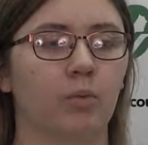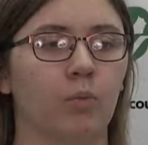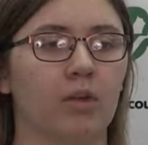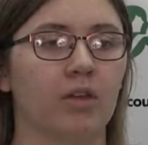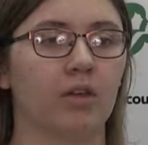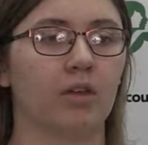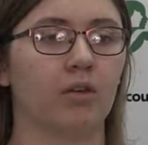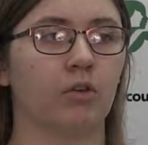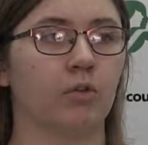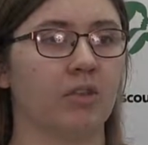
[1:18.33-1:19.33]

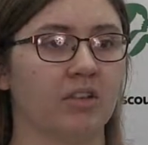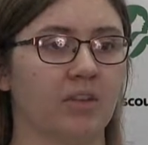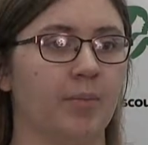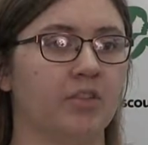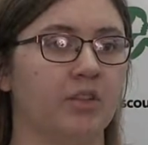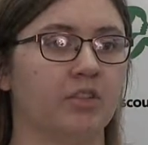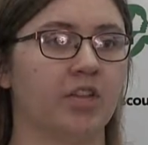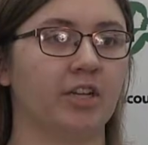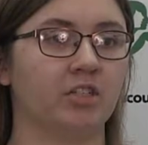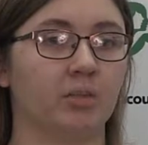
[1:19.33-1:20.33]
redo the exhibits and
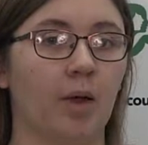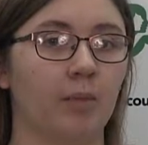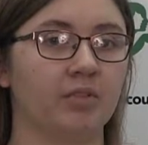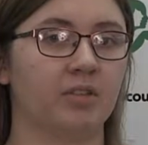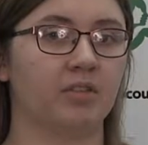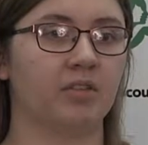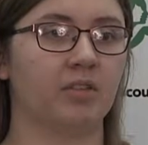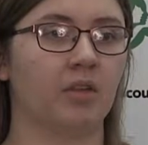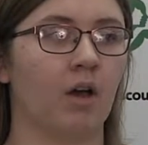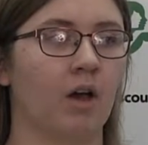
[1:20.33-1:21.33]
change them up
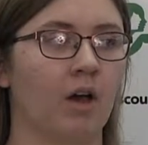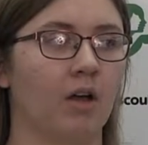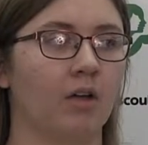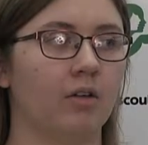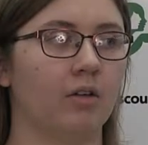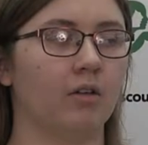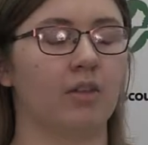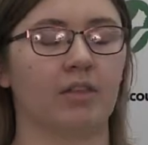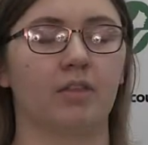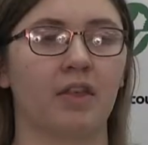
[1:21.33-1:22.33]
since
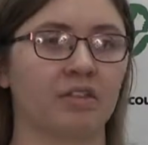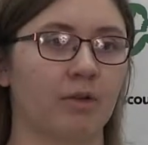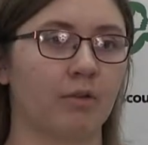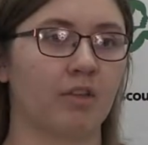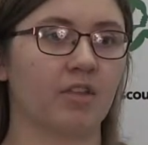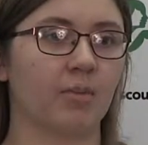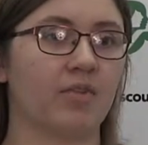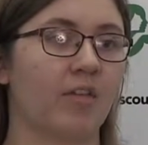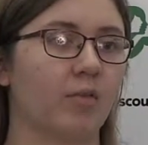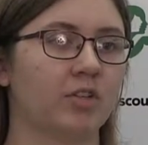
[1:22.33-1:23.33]
like the things that were in the
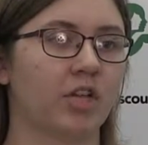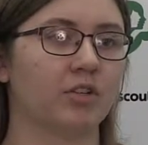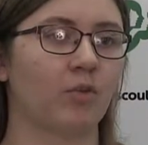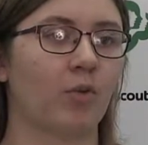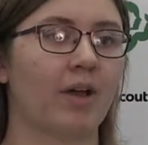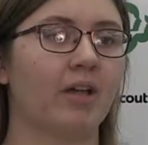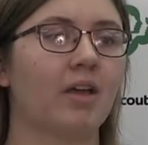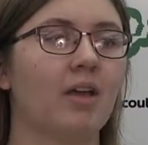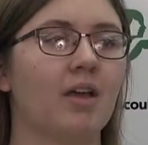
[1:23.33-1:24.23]
exhibits haven't been changed for a while.